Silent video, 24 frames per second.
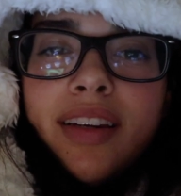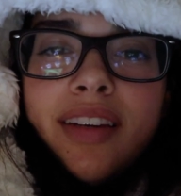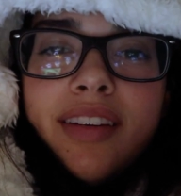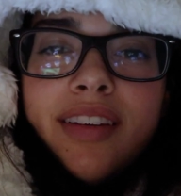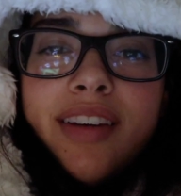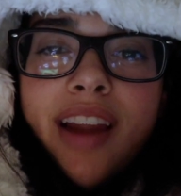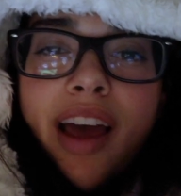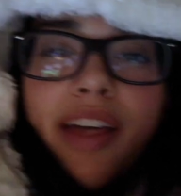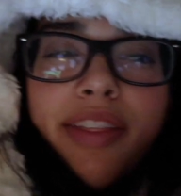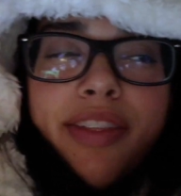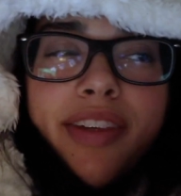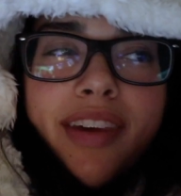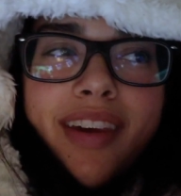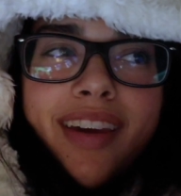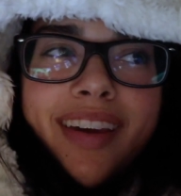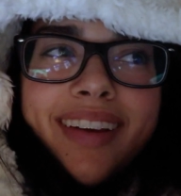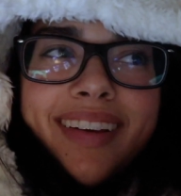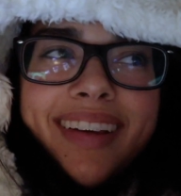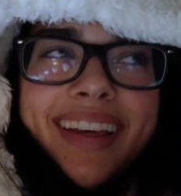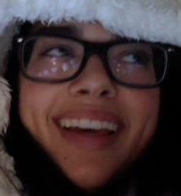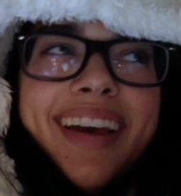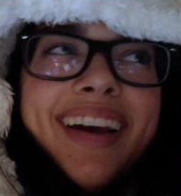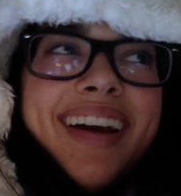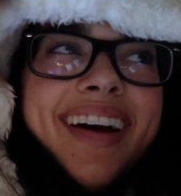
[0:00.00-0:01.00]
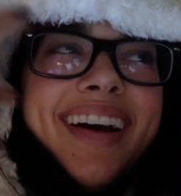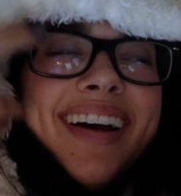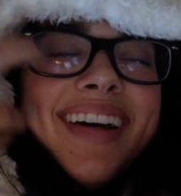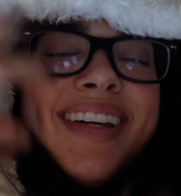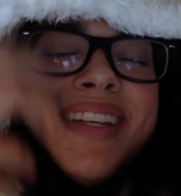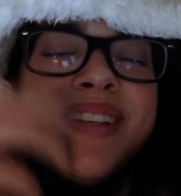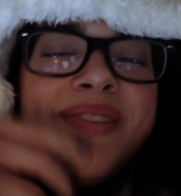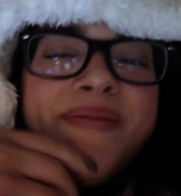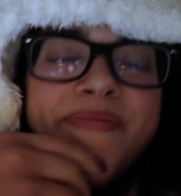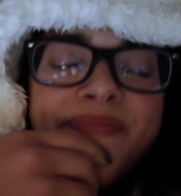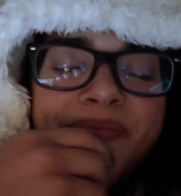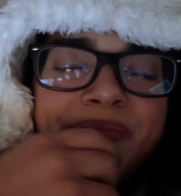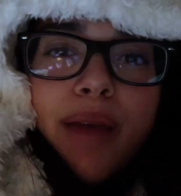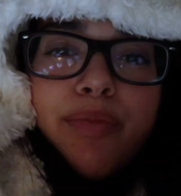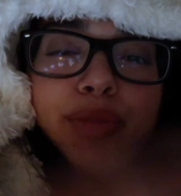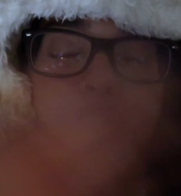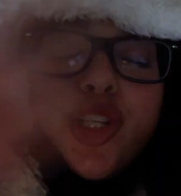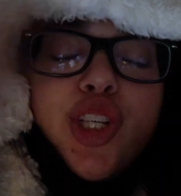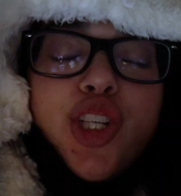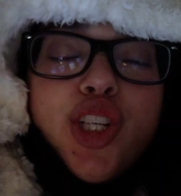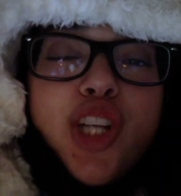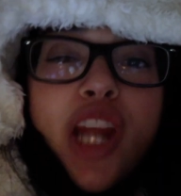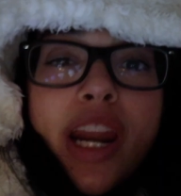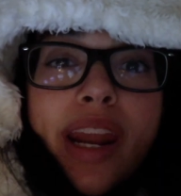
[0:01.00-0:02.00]
nothing. I'm
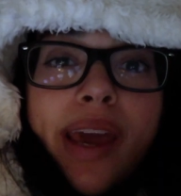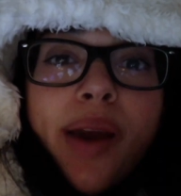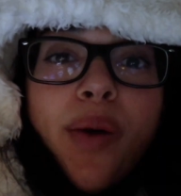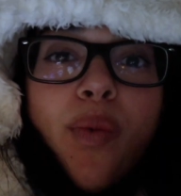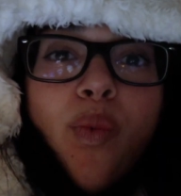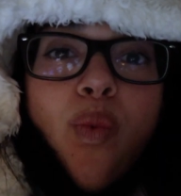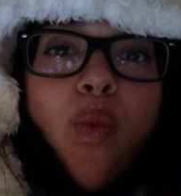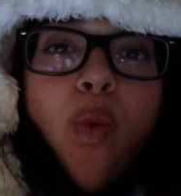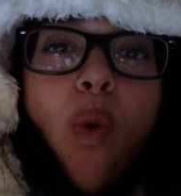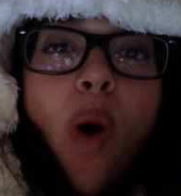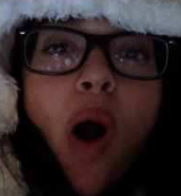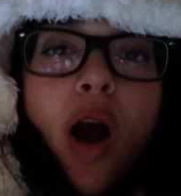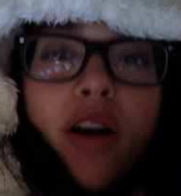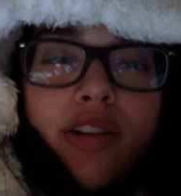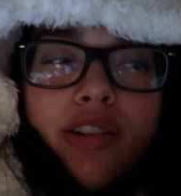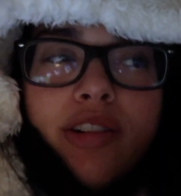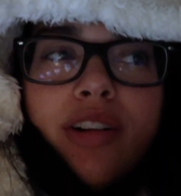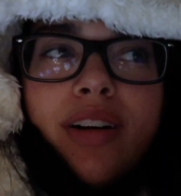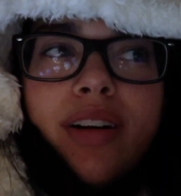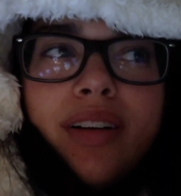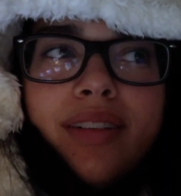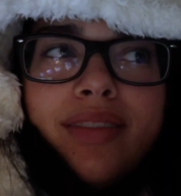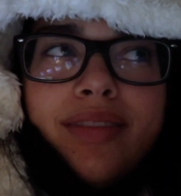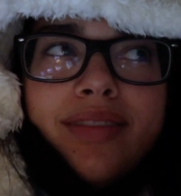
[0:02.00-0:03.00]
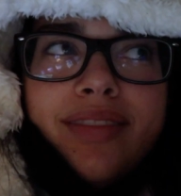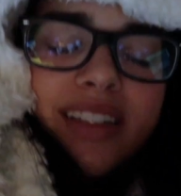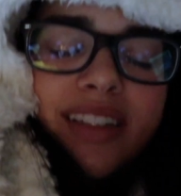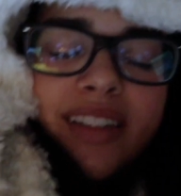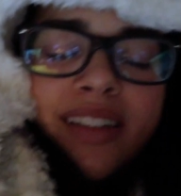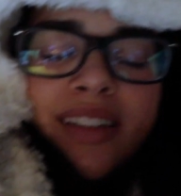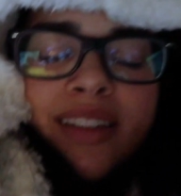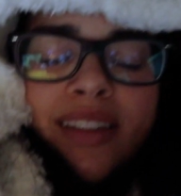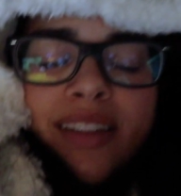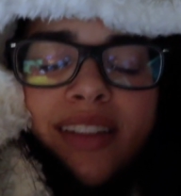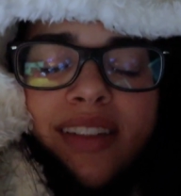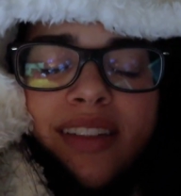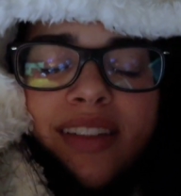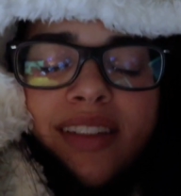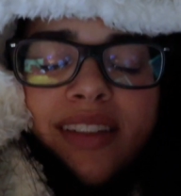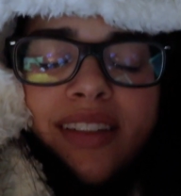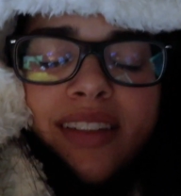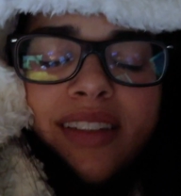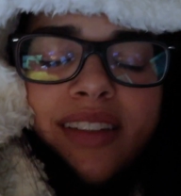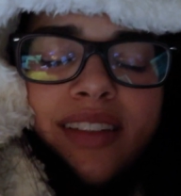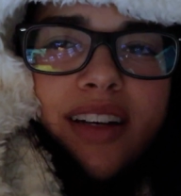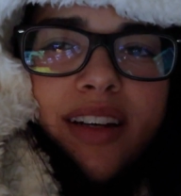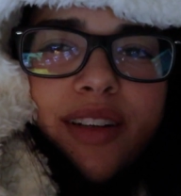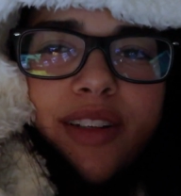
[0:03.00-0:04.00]
water.
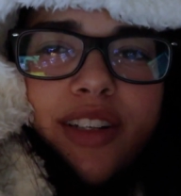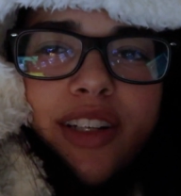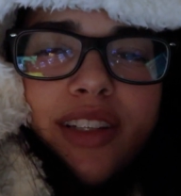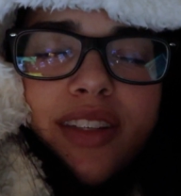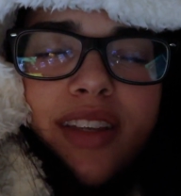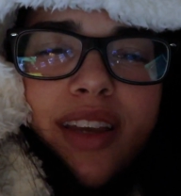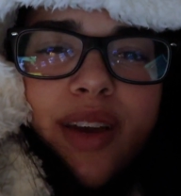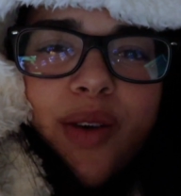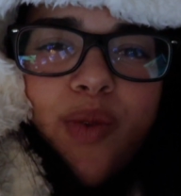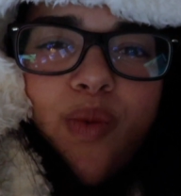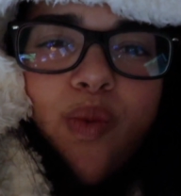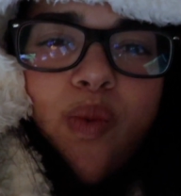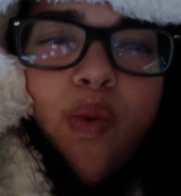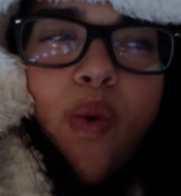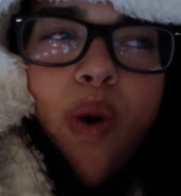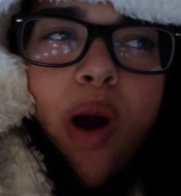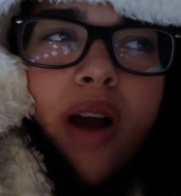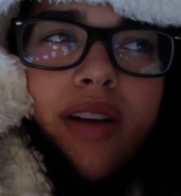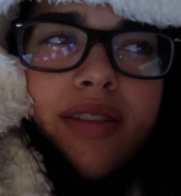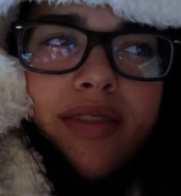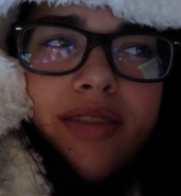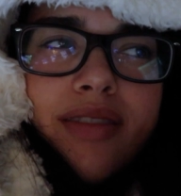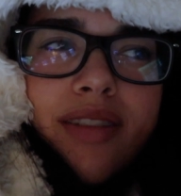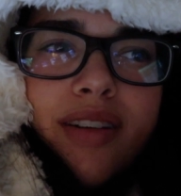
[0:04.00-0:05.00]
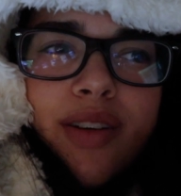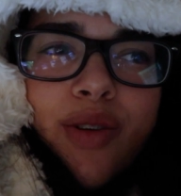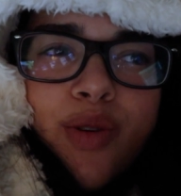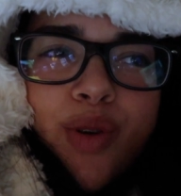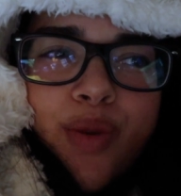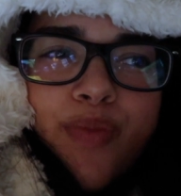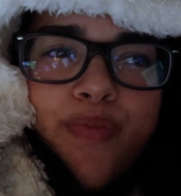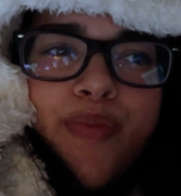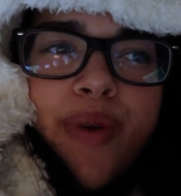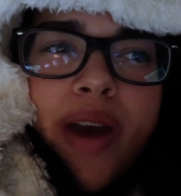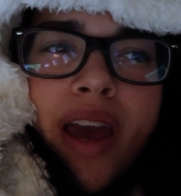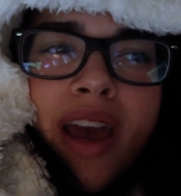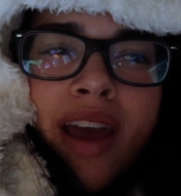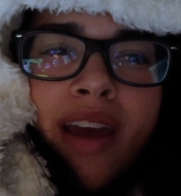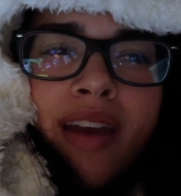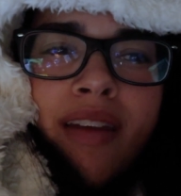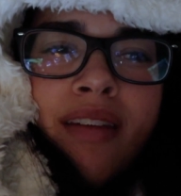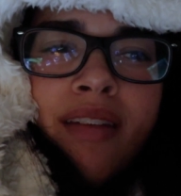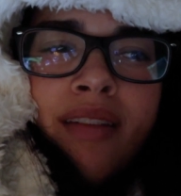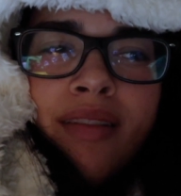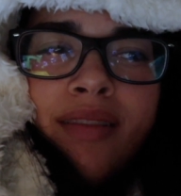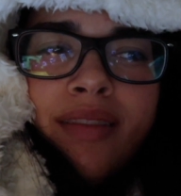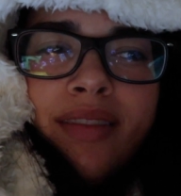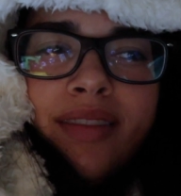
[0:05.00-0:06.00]
I just like want to go to
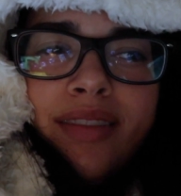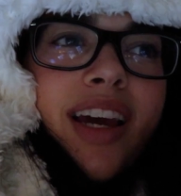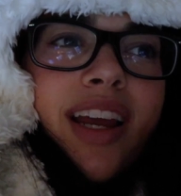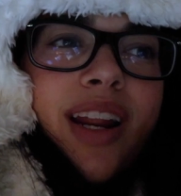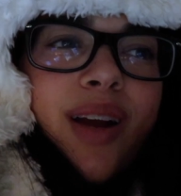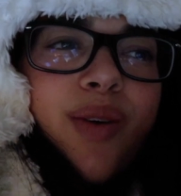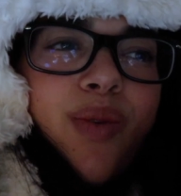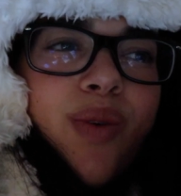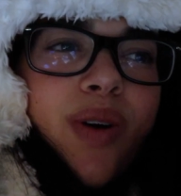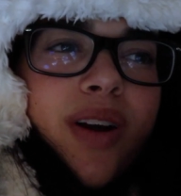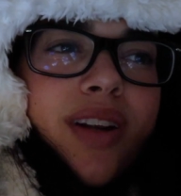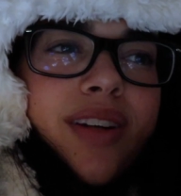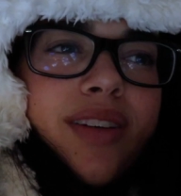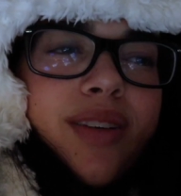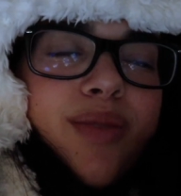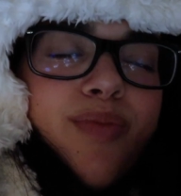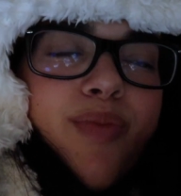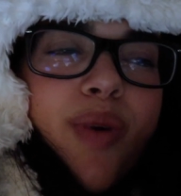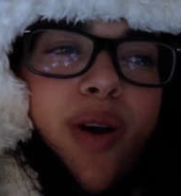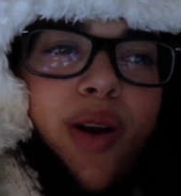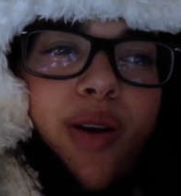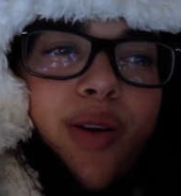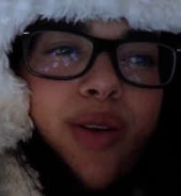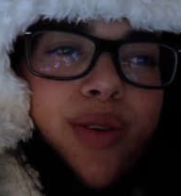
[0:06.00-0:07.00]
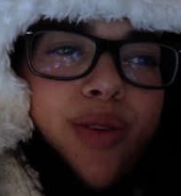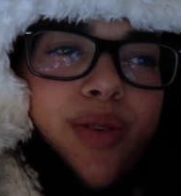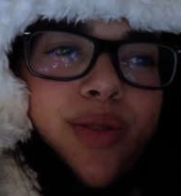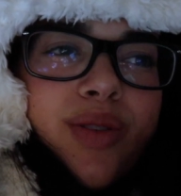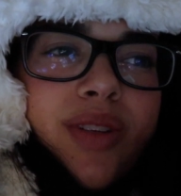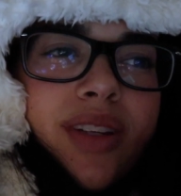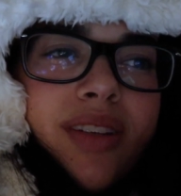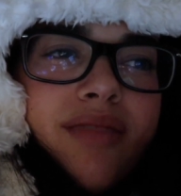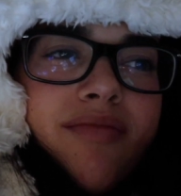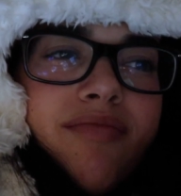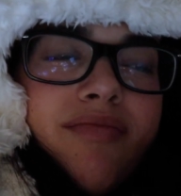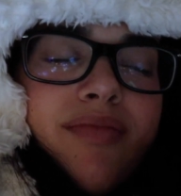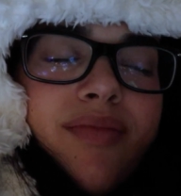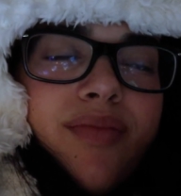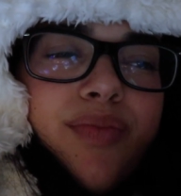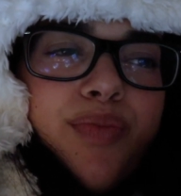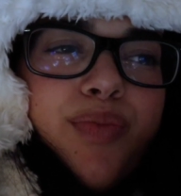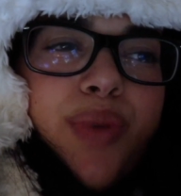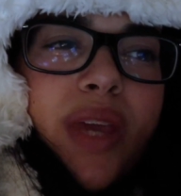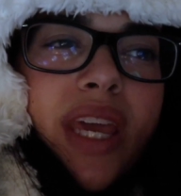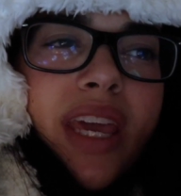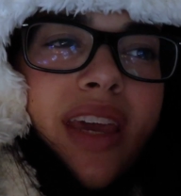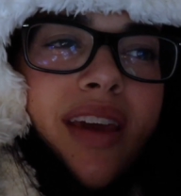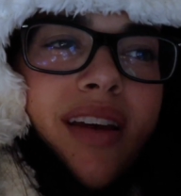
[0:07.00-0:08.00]
bed and I want tomorrow to
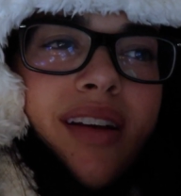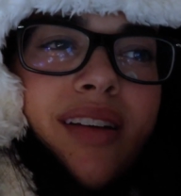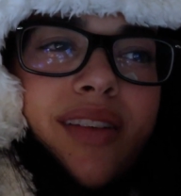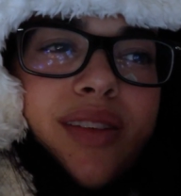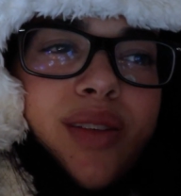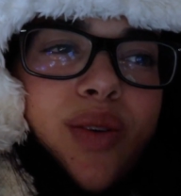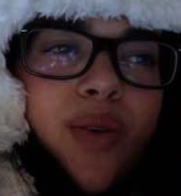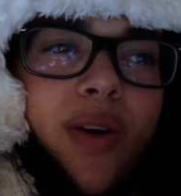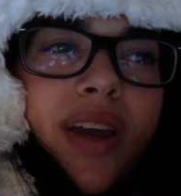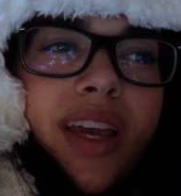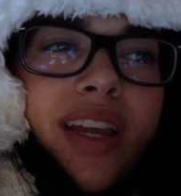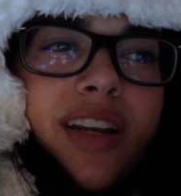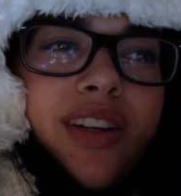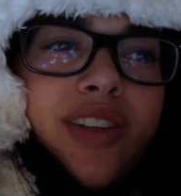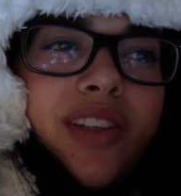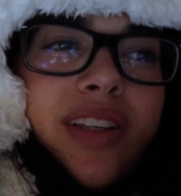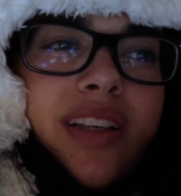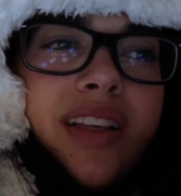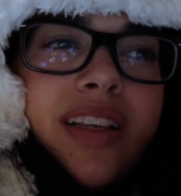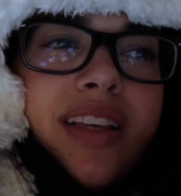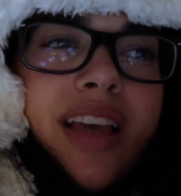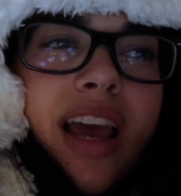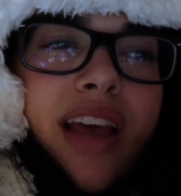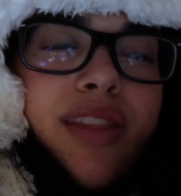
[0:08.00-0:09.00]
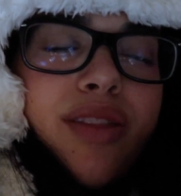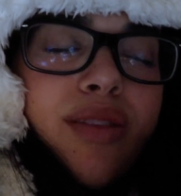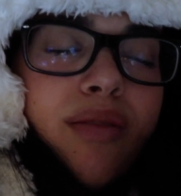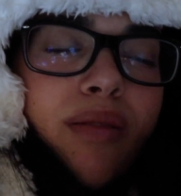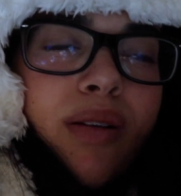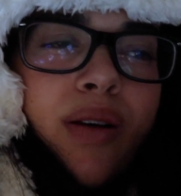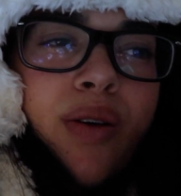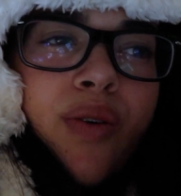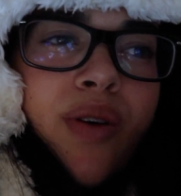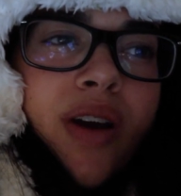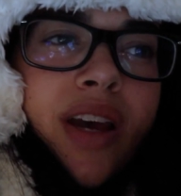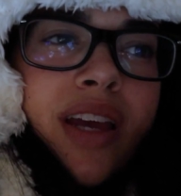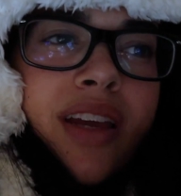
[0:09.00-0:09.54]
be here so I can just get through